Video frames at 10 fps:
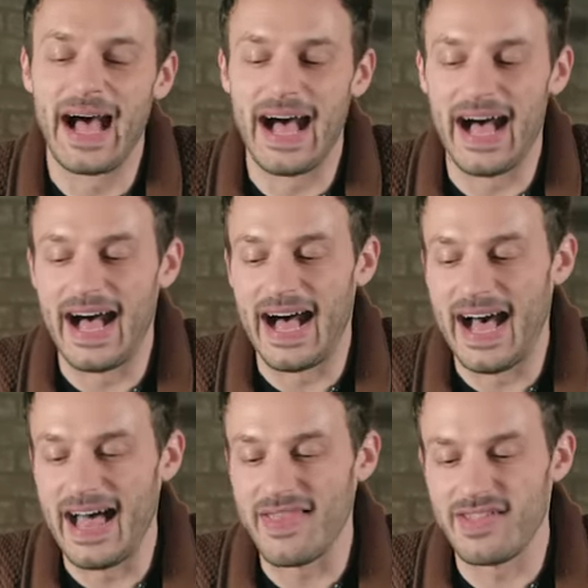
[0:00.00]

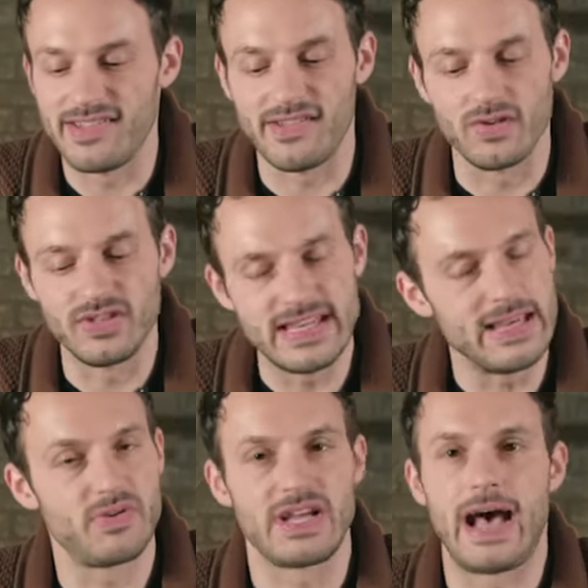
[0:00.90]
Uh, this is a
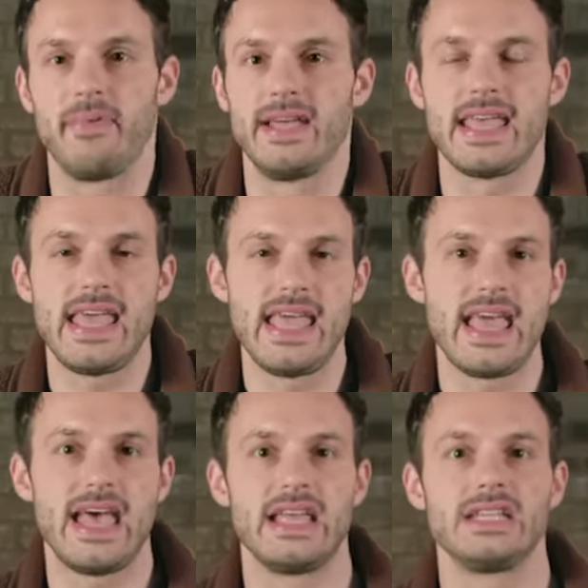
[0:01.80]
deep topic.
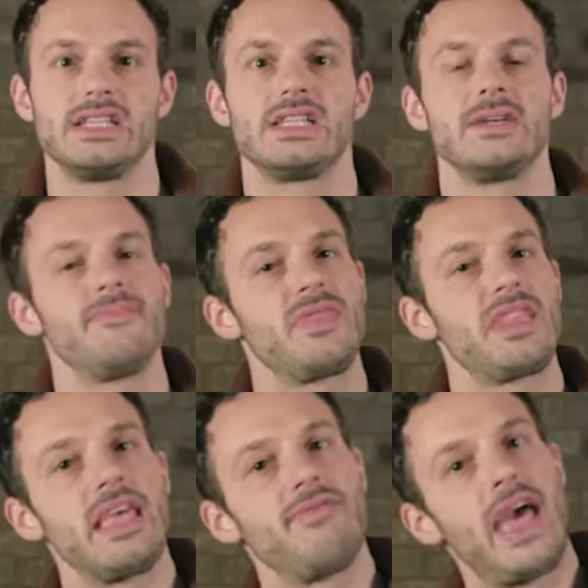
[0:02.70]
And
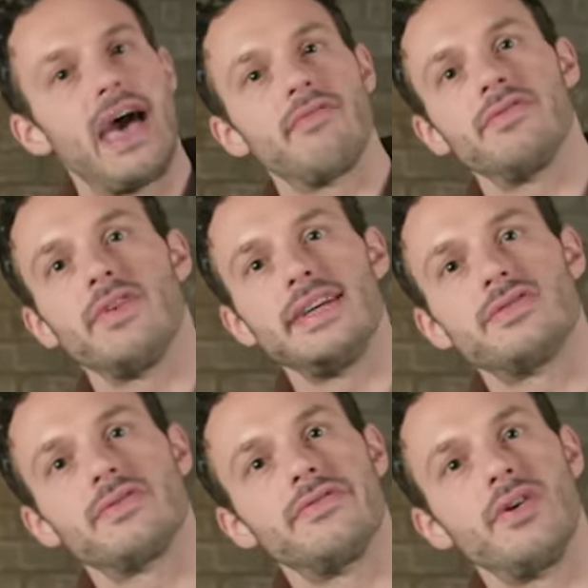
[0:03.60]
if you have
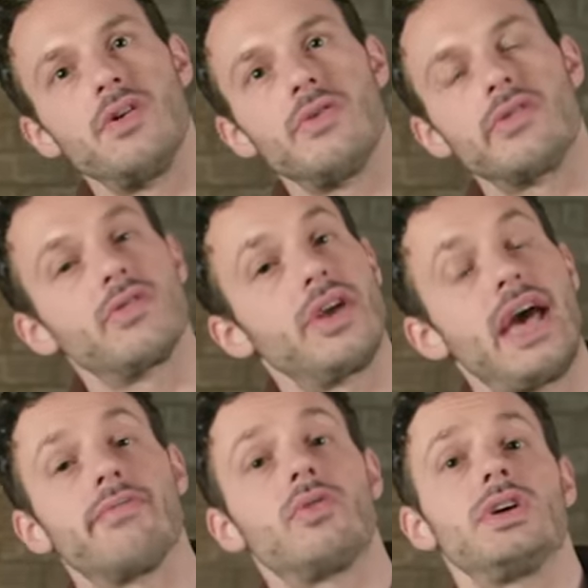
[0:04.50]
advice for folks or you
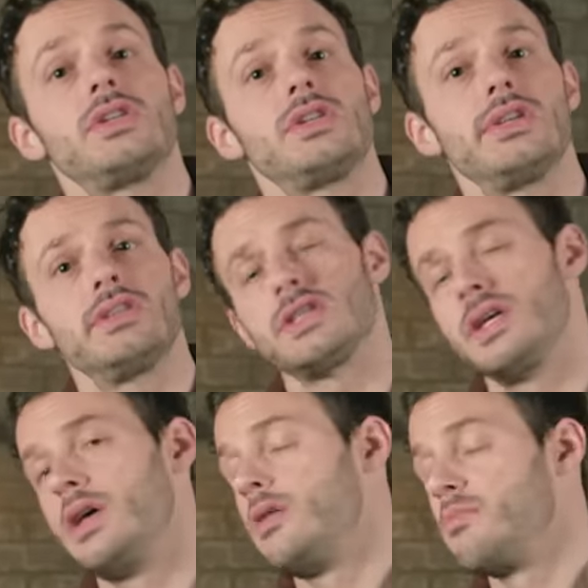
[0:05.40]
have questions,
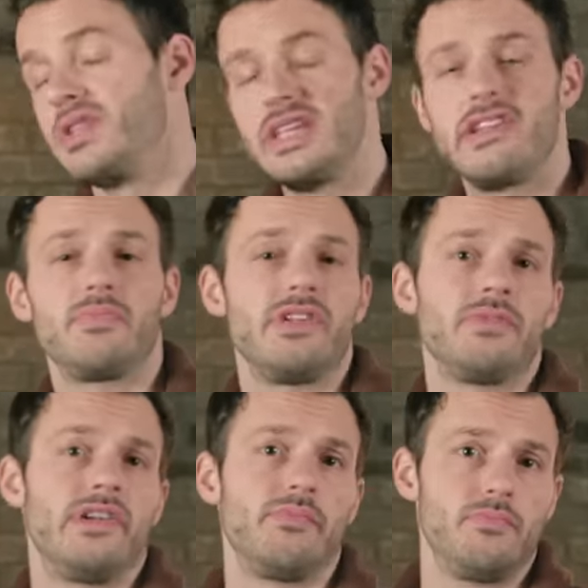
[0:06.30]
please, please,
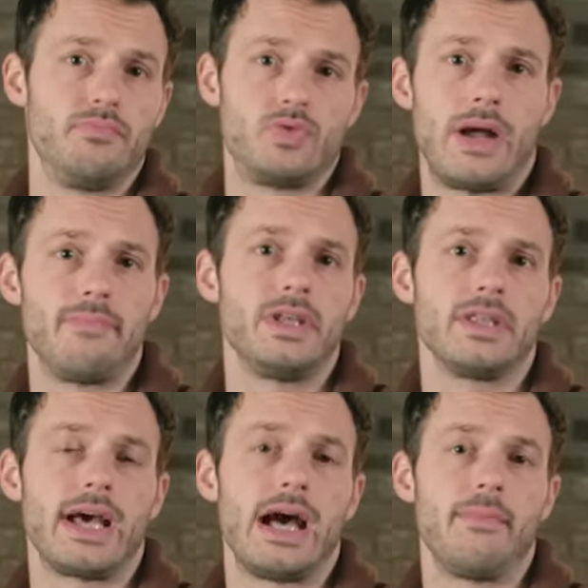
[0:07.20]
please drop them into
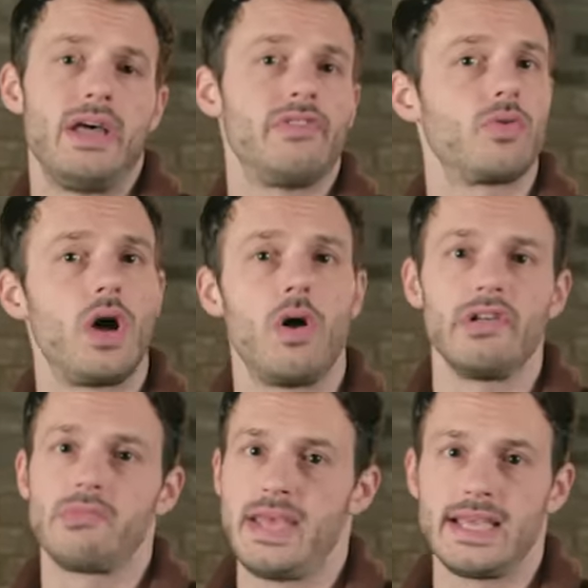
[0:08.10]
the comments. We're
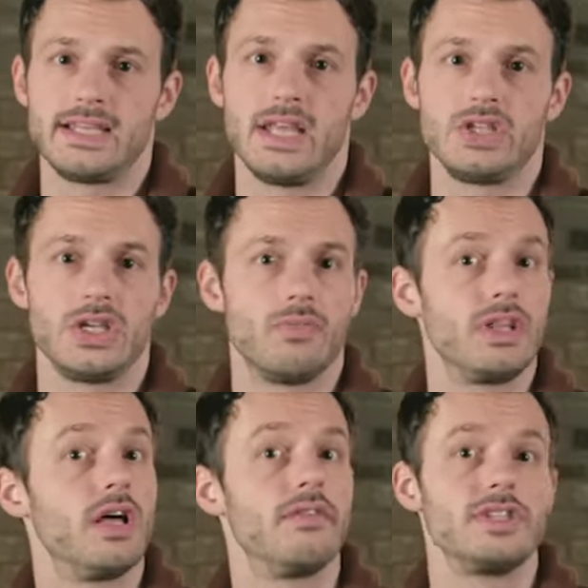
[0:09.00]
always paying attention.
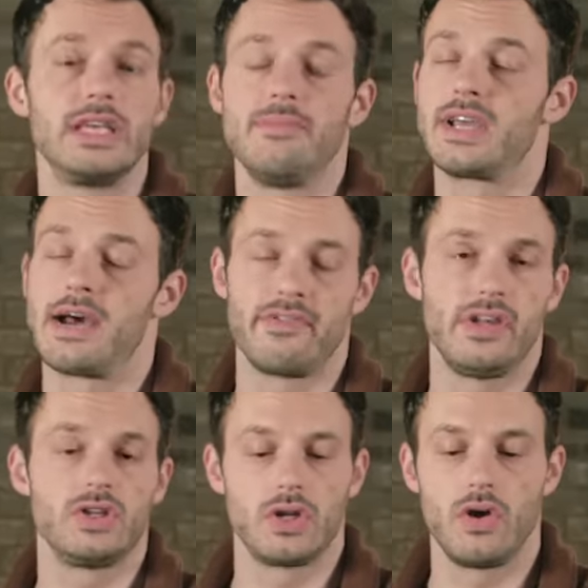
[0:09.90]
We'd love to keep the
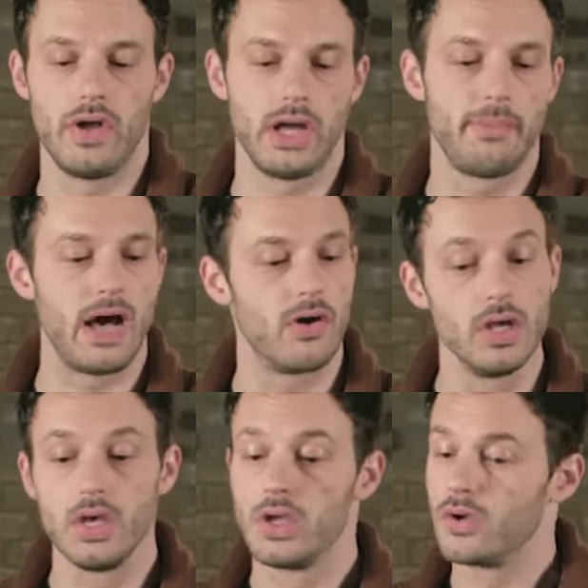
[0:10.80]
conversation going
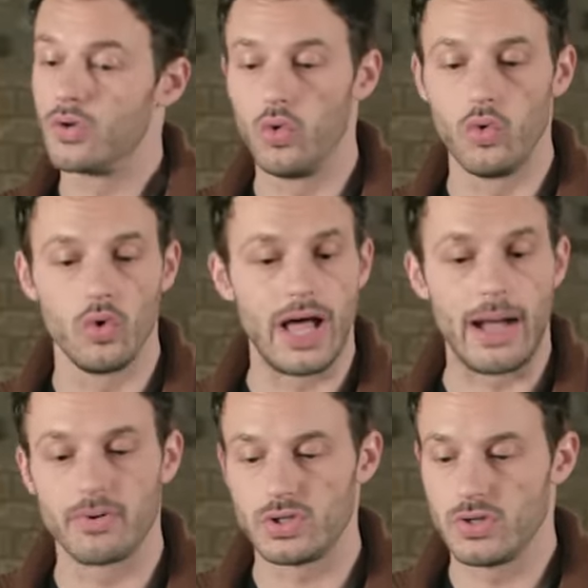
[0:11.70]
about cool
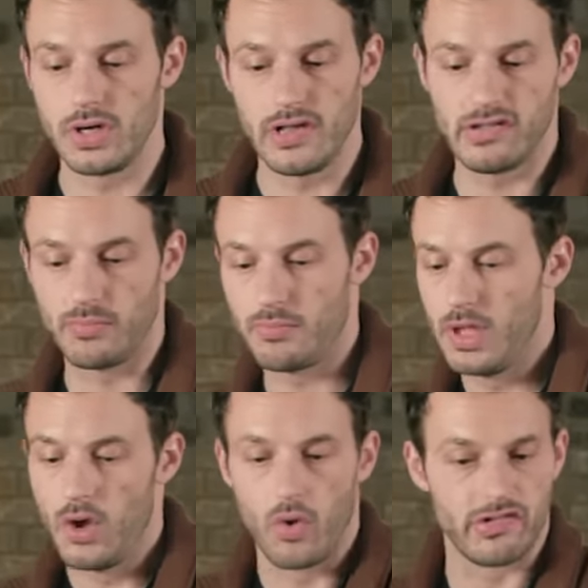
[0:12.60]
opportunities to,
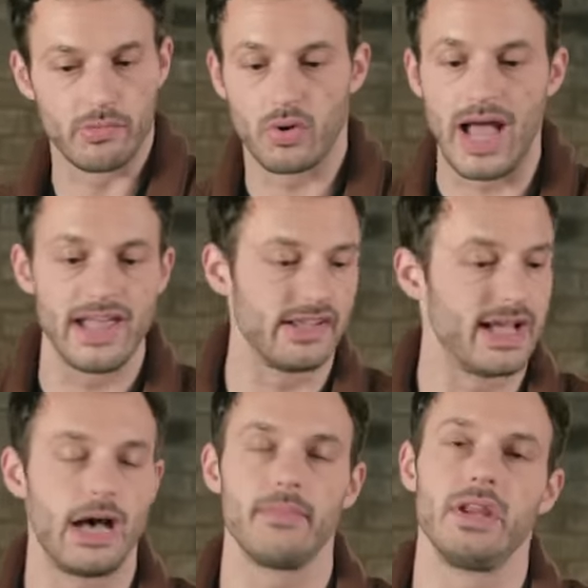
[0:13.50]
or
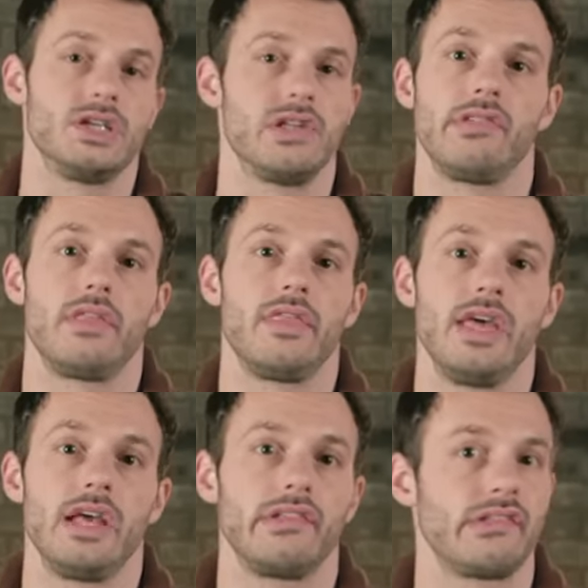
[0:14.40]
surprising combinations of
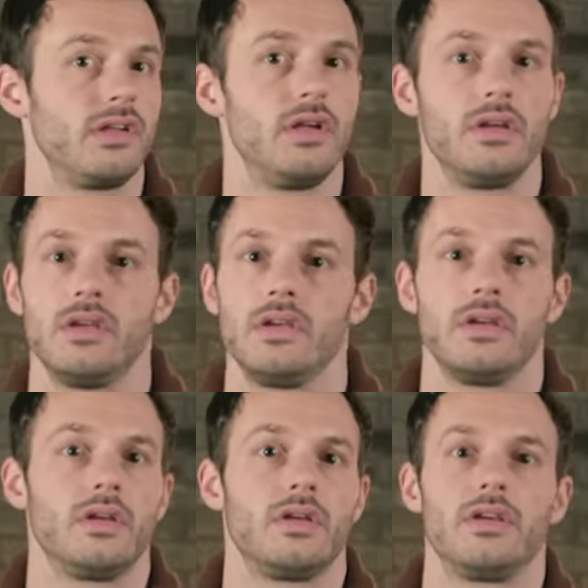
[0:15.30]
things.
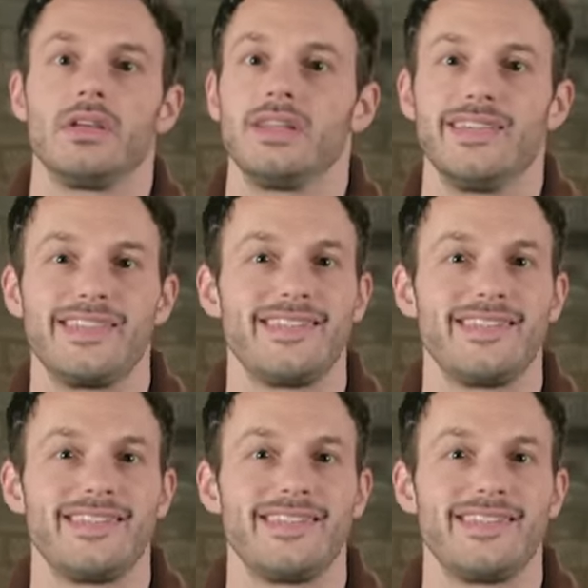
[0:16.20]
Let's